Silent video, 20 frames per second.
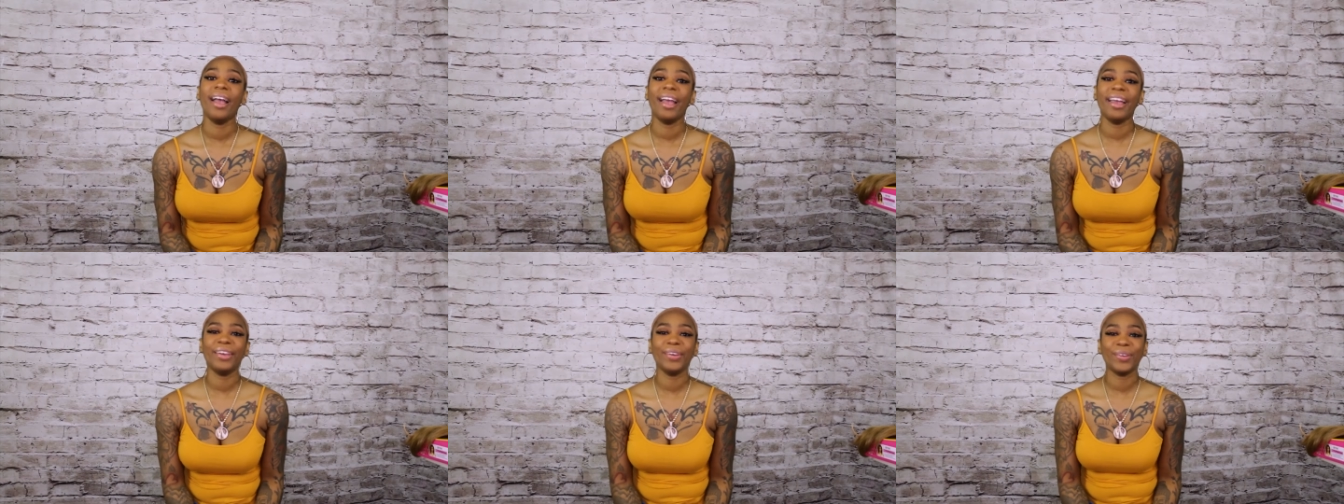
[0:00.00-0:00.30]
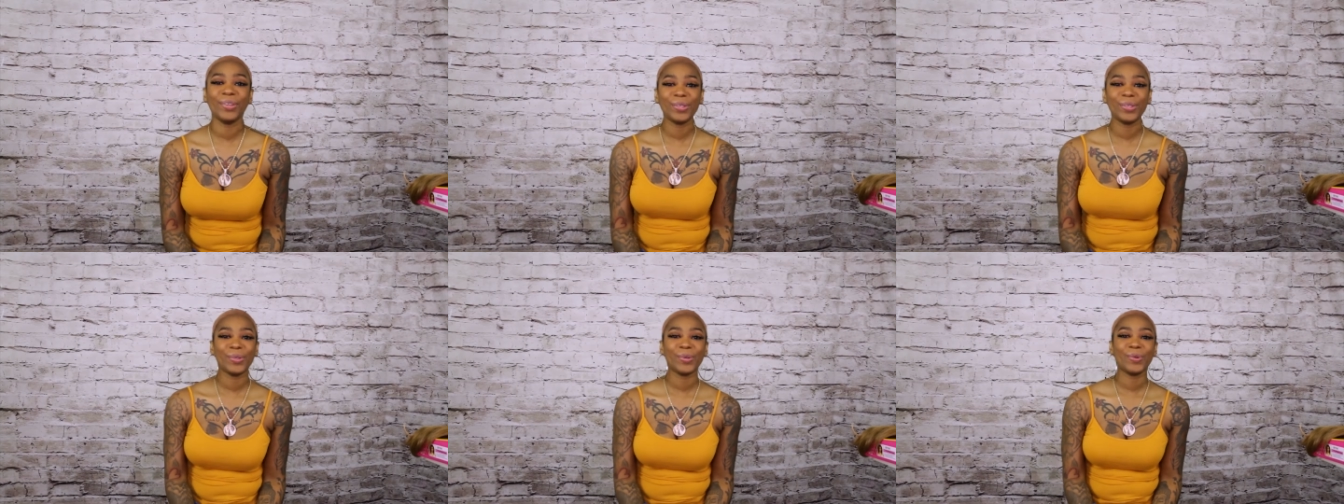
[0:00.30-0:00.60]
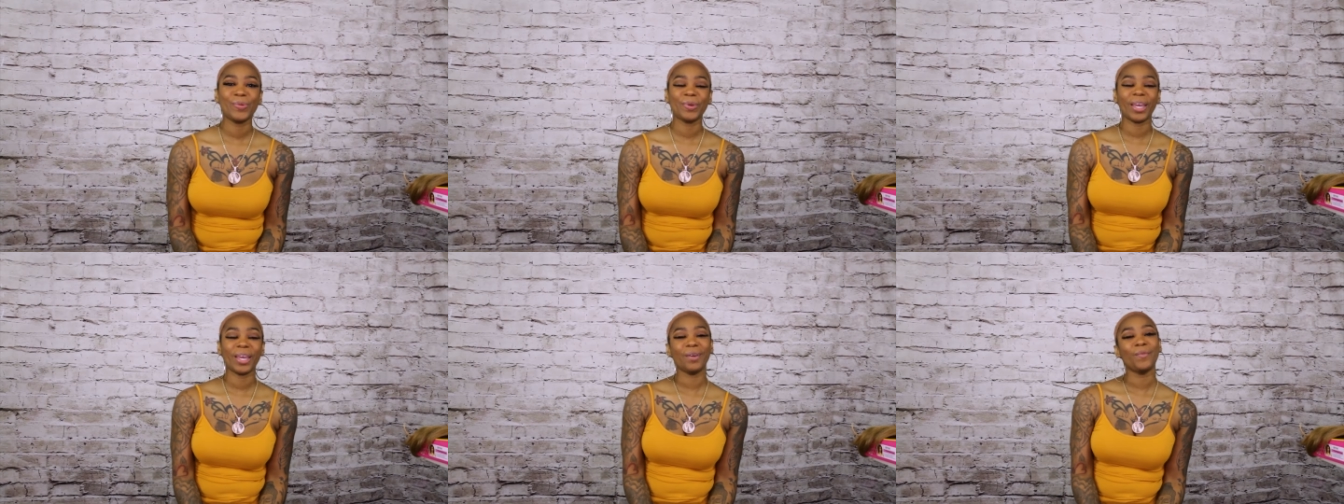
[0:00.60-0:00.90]
Hey
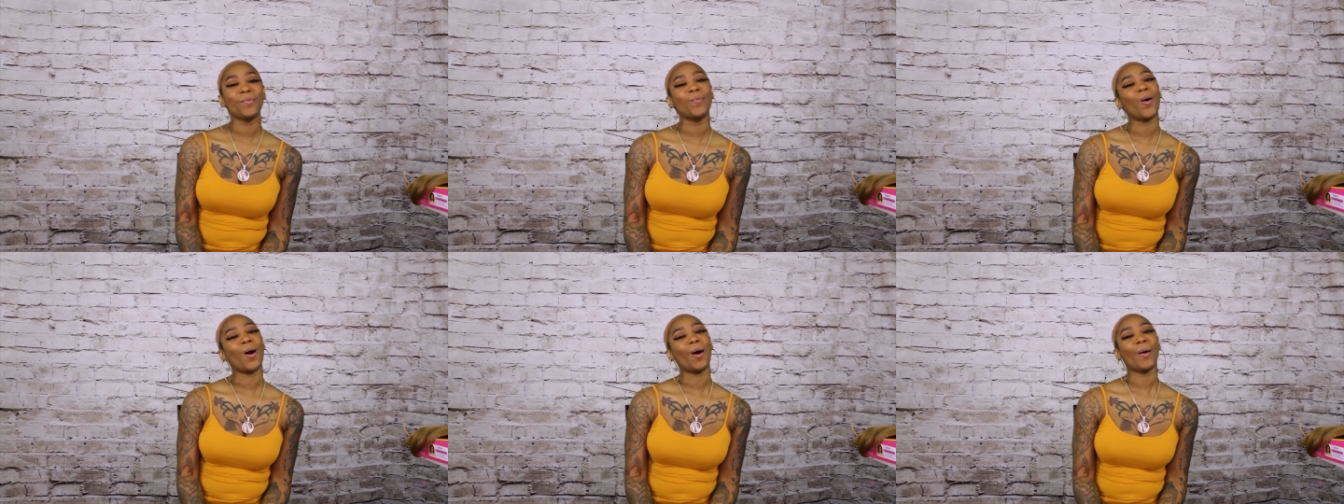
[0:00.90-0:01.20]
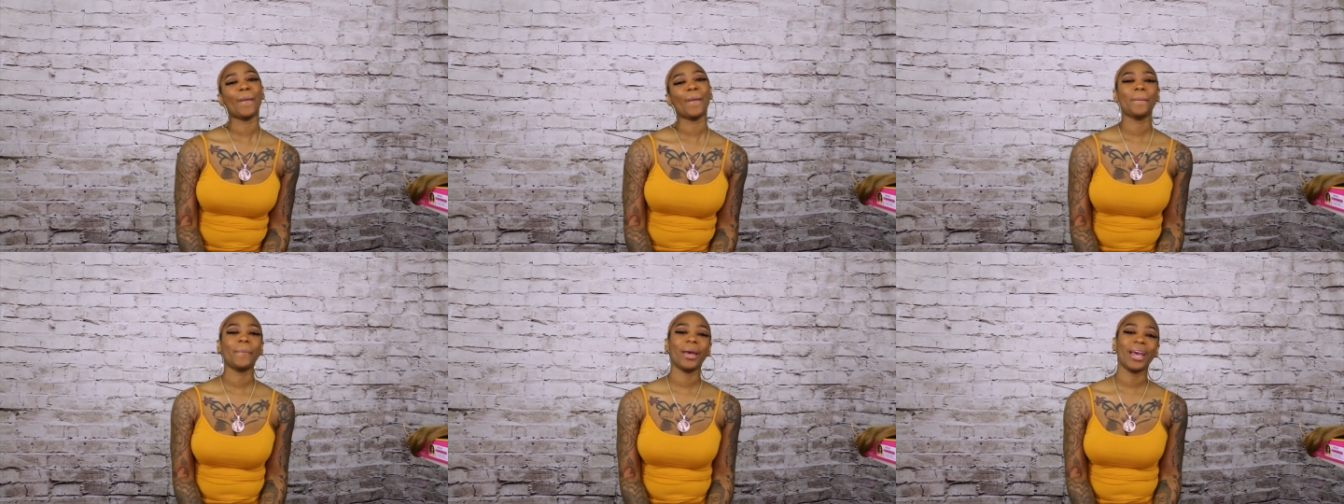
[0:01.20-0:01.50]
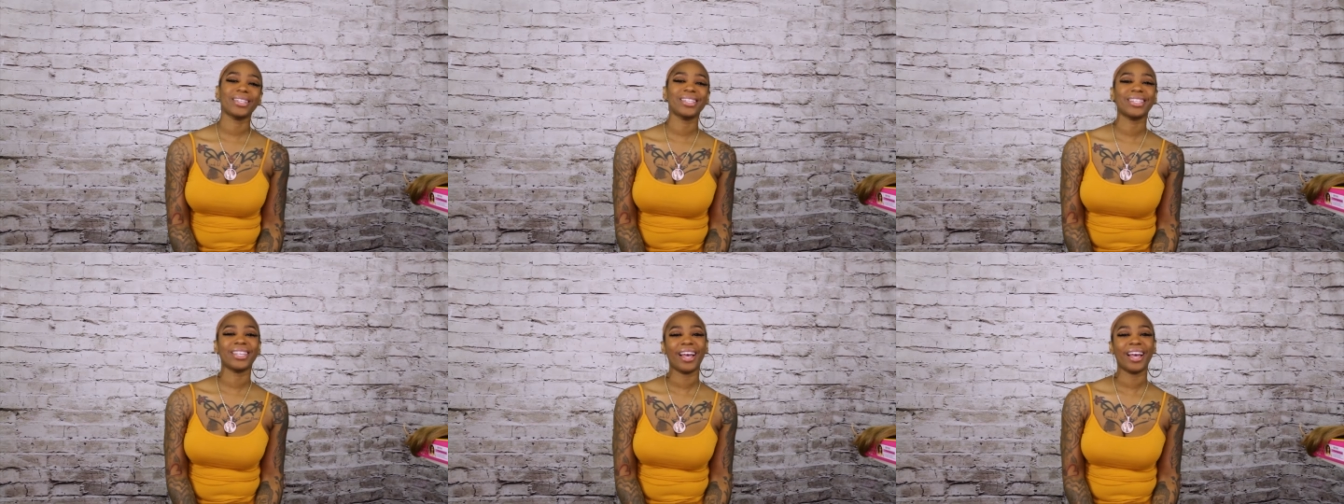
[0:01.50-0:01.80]
YouTube and welcome
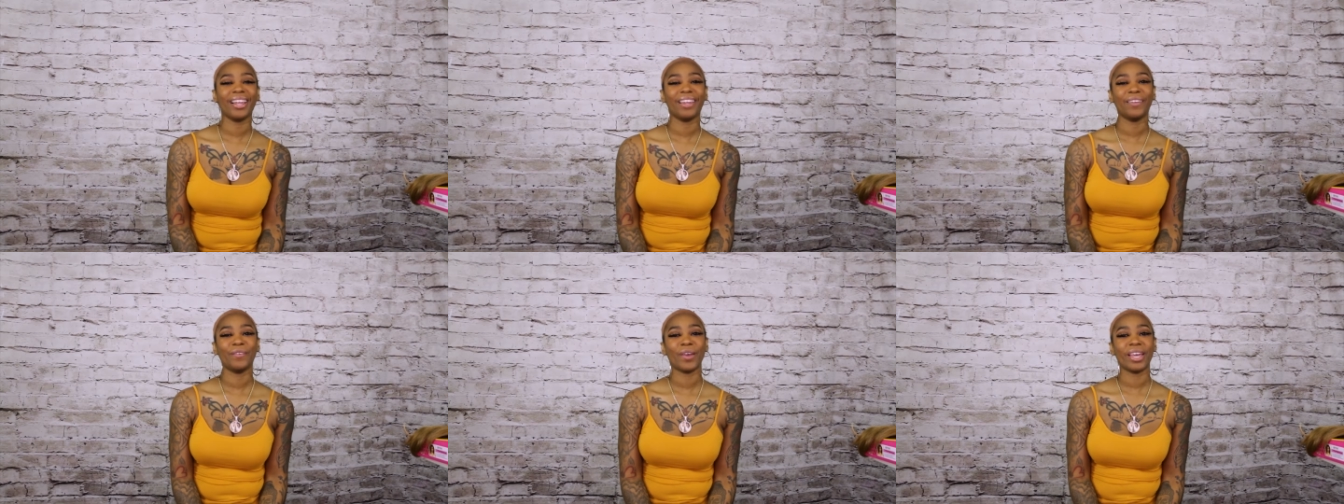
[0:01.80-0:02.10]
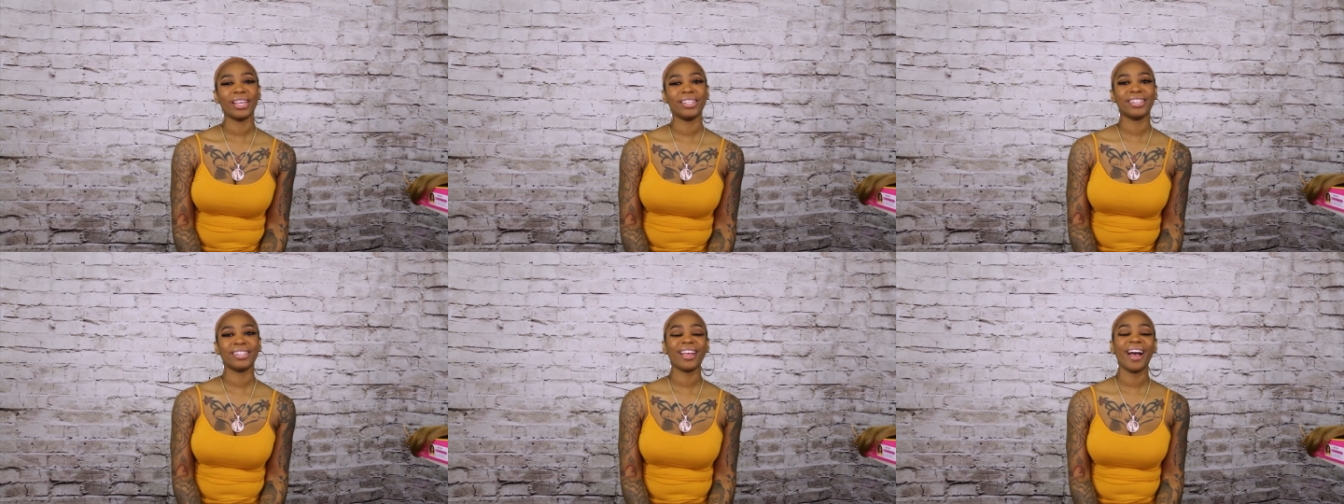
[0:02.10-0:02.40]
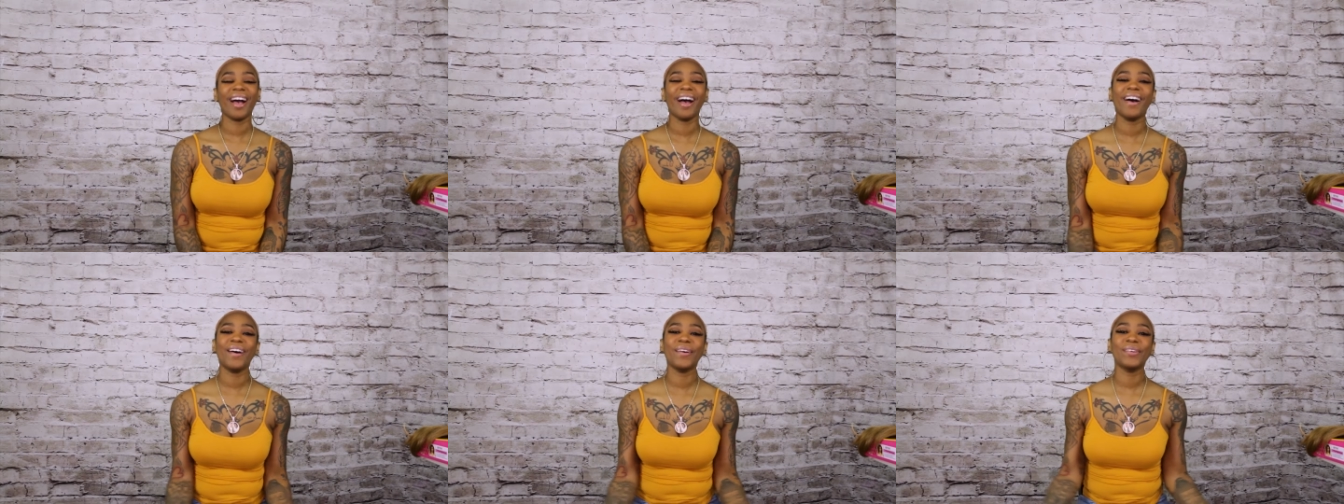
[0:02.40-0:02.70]
back to Elevate
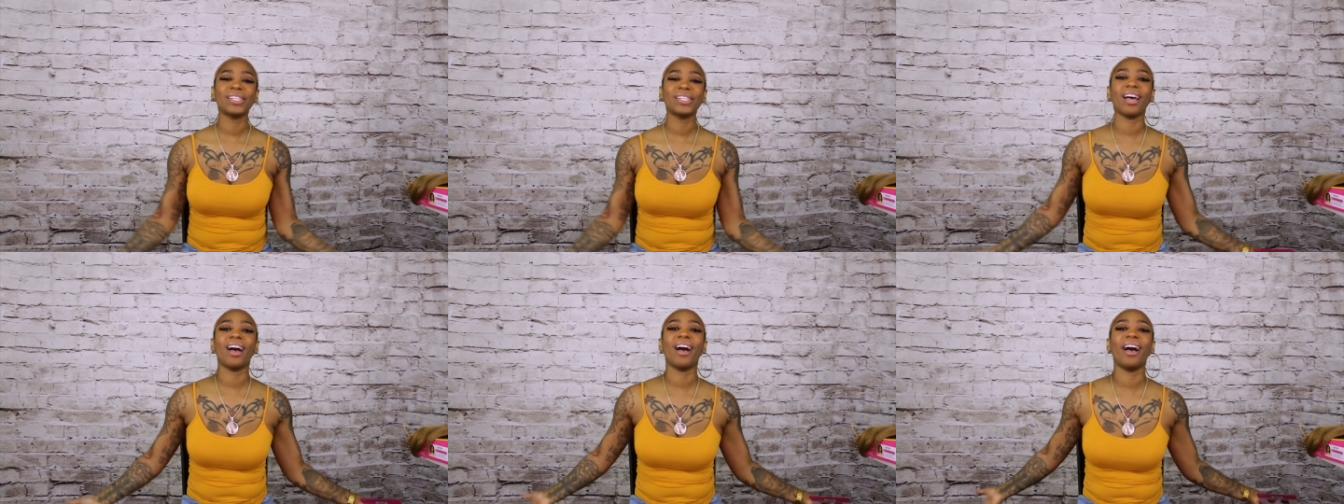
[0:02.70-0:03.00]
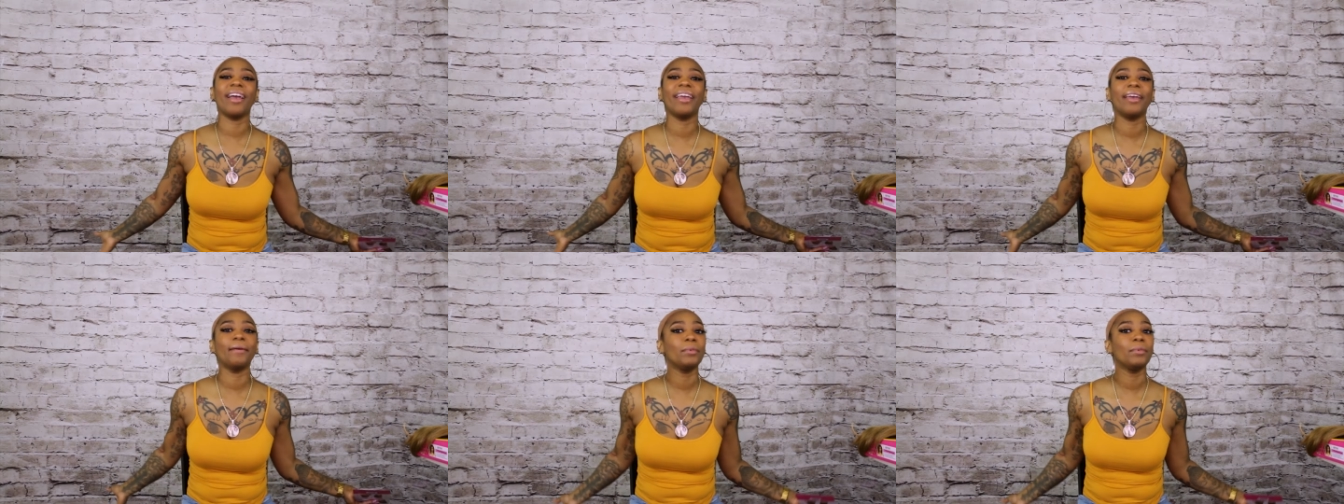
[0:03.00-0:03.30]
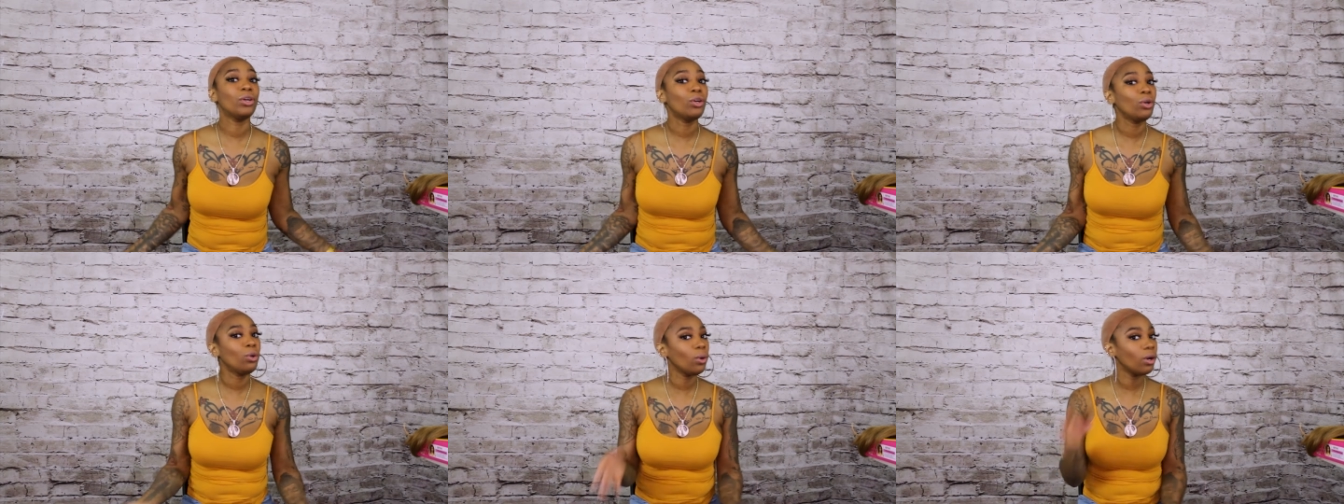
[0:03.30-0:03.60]
Styles. I am
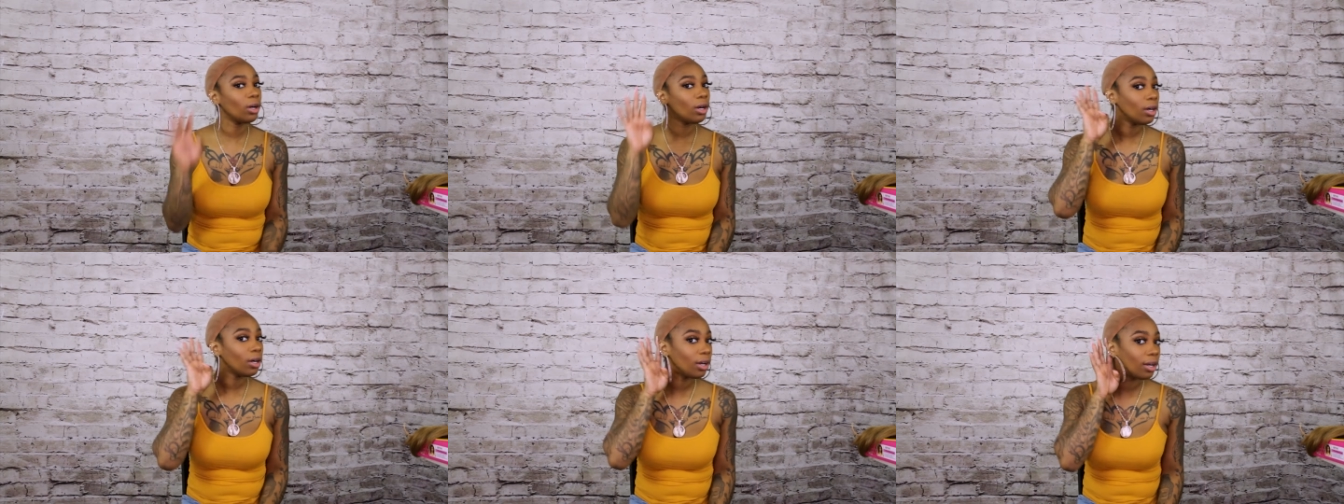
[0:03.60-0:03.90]
who?